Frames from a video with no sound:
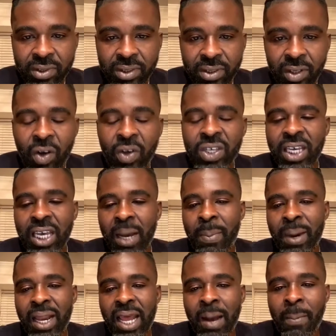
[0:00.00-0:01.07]
Oh yeah, I'm
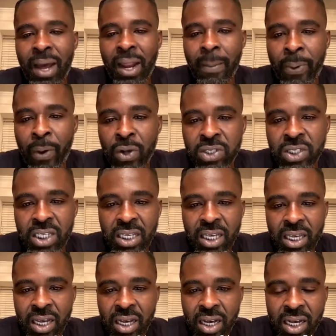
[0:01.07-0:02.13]
about to personally
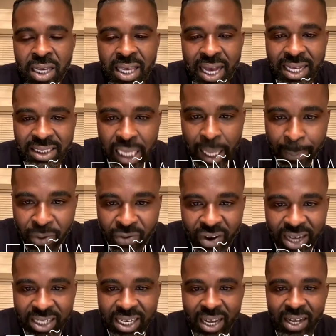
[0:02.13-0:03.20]
cash app you
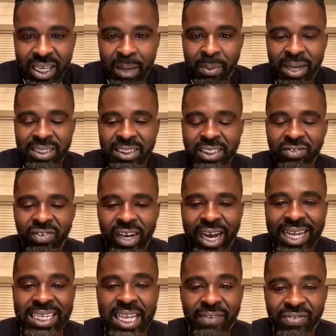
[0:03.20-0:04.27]
right now, get my shit right.
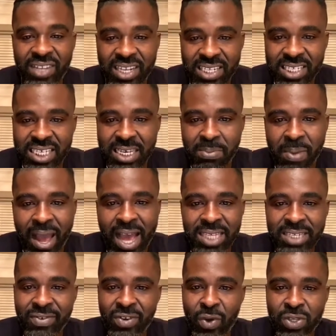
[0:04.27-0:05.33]
I definitely need a ski mask
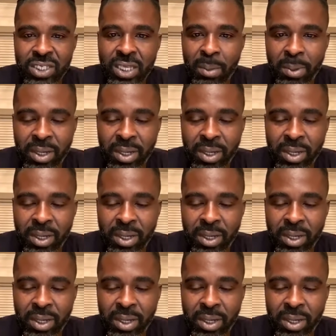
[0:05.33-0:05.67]
even though it's summer.